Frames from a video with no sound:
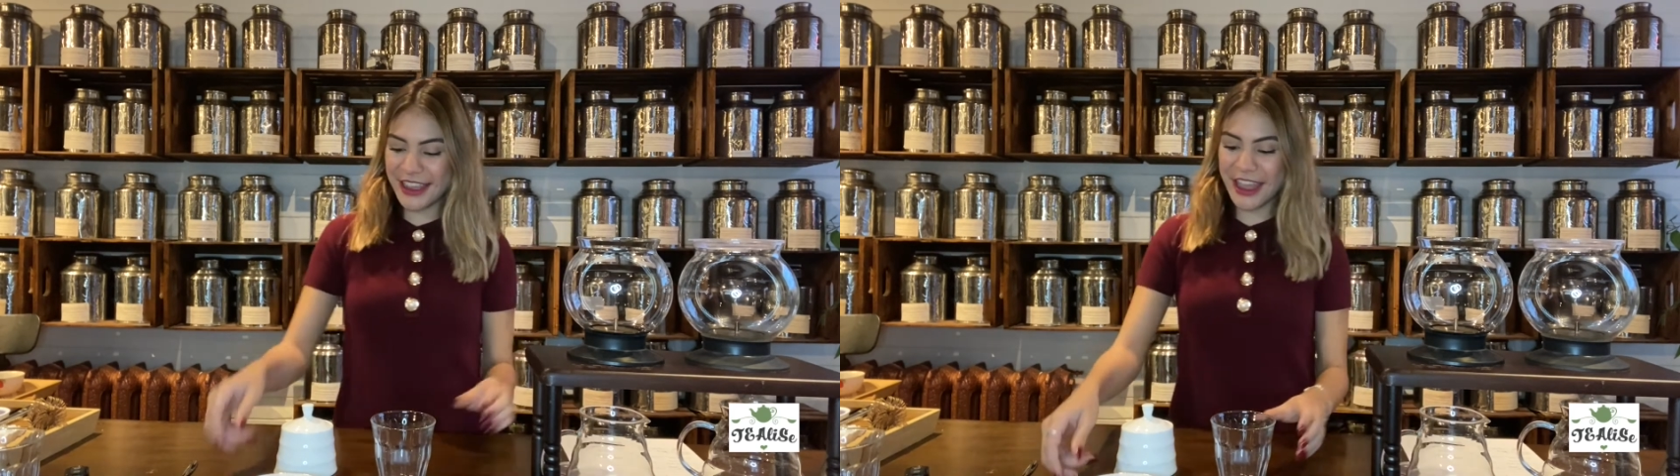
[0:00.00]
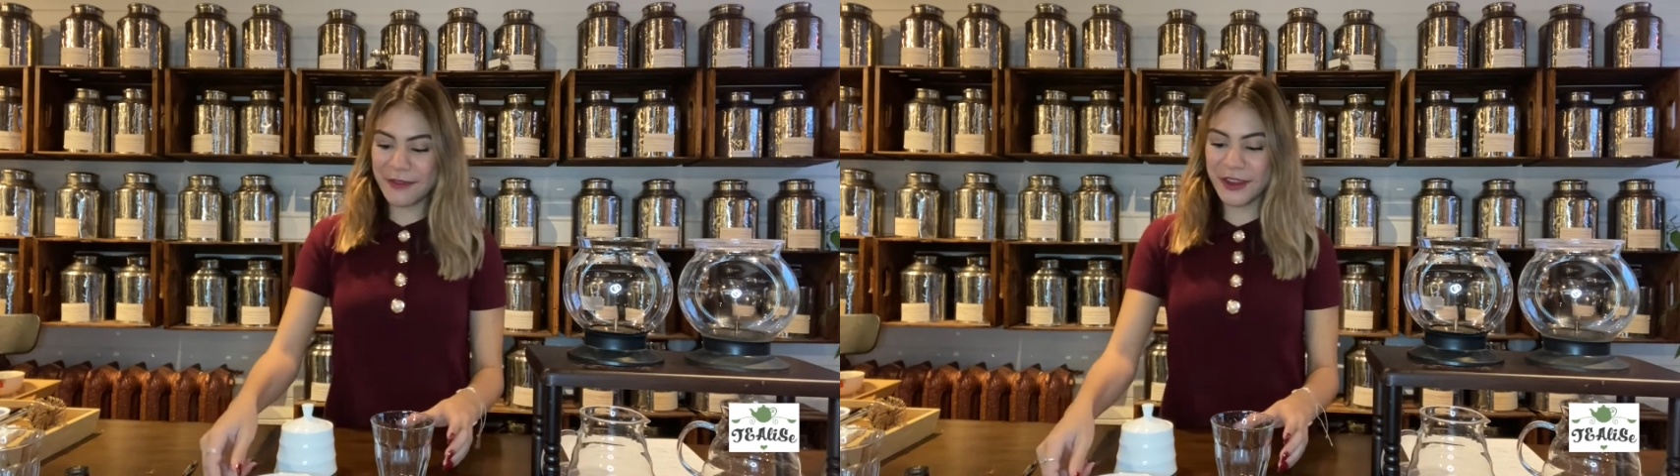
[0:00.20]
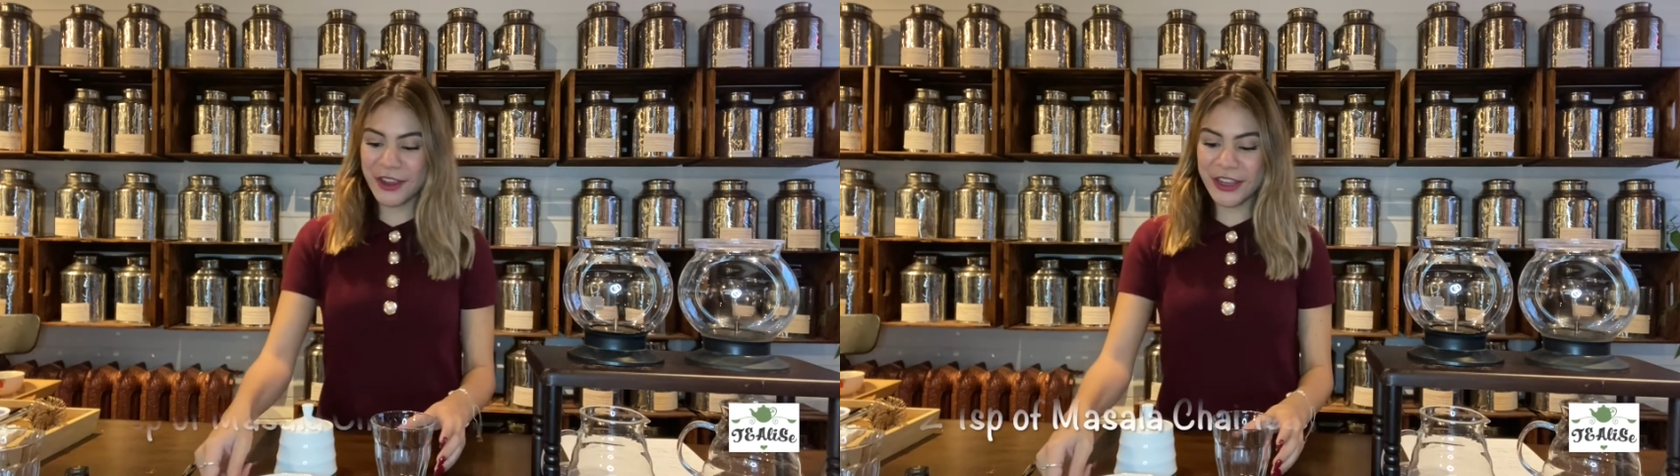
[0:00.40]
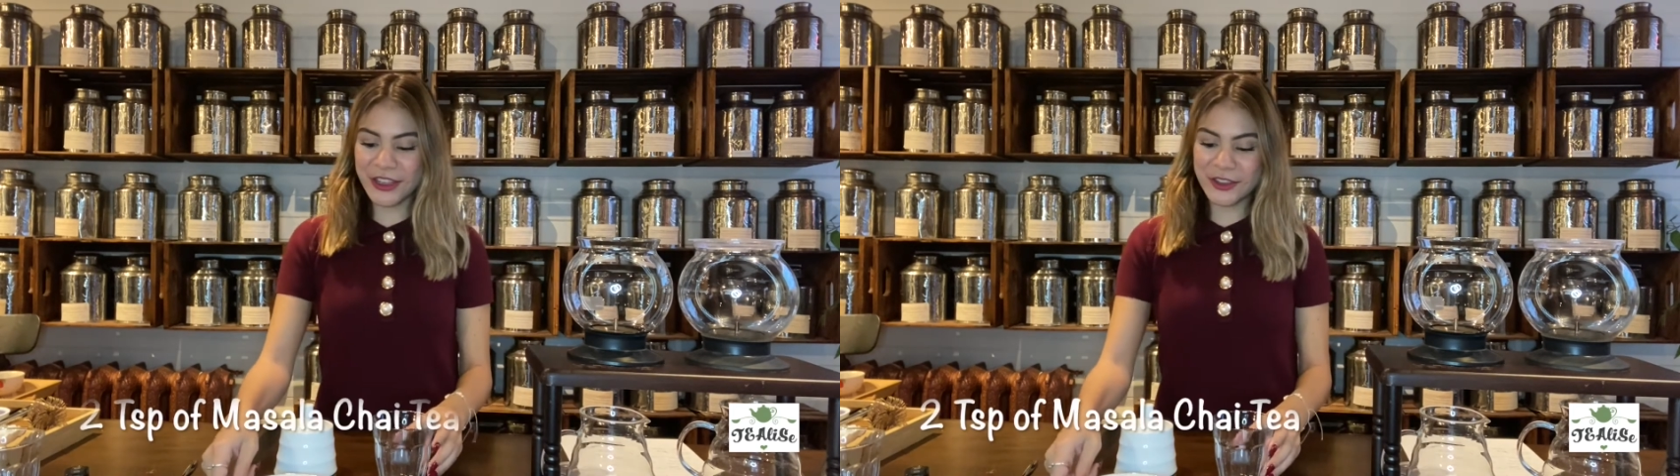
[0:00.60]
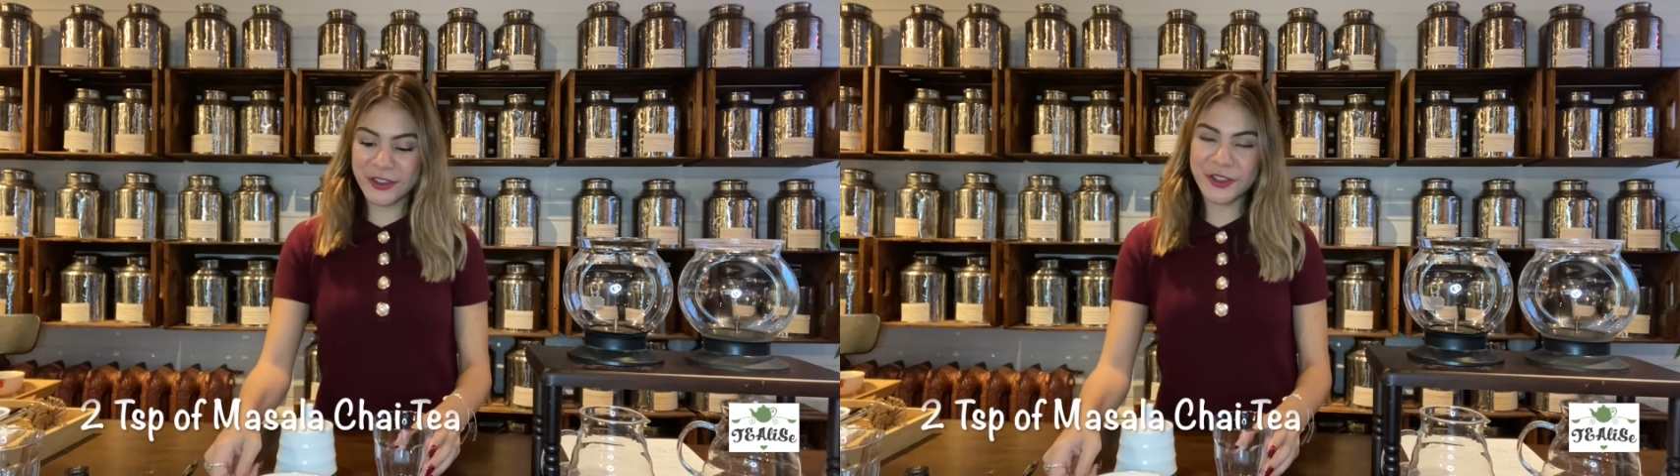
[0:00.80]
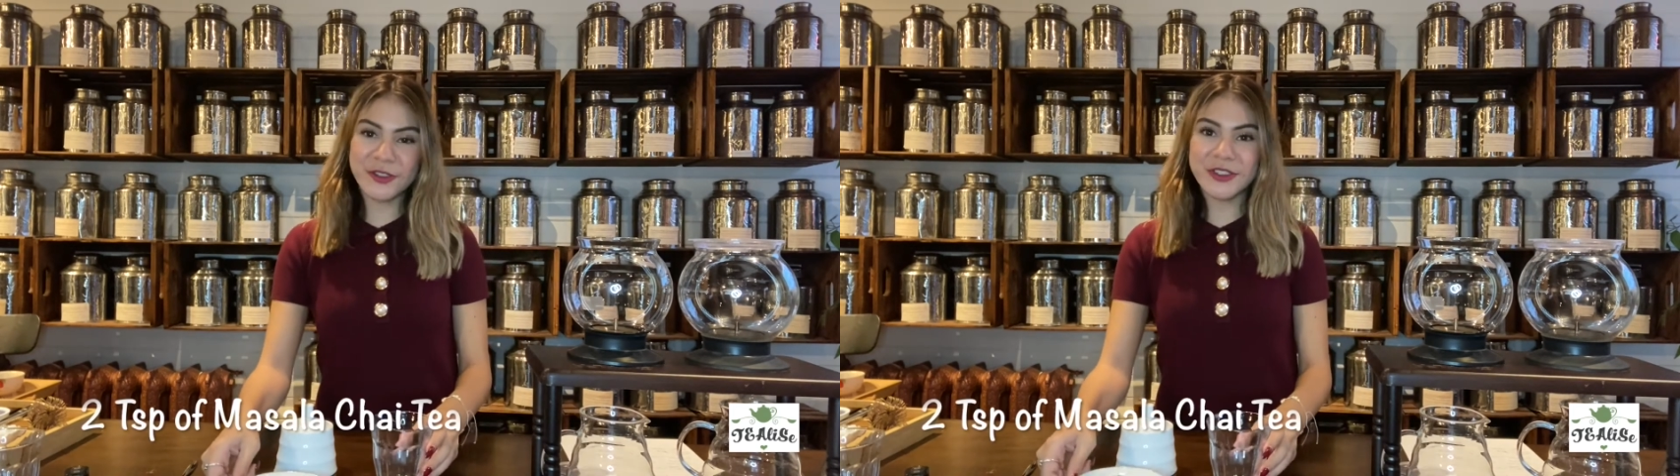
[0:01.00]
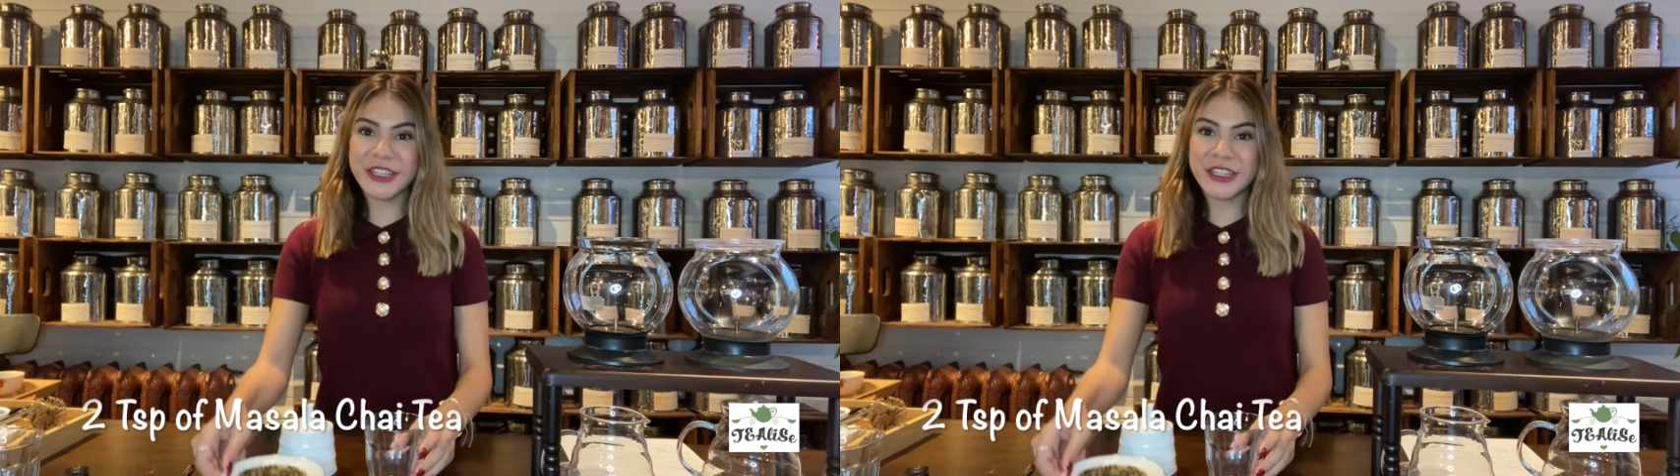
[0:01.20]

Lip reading: And we're going to use 2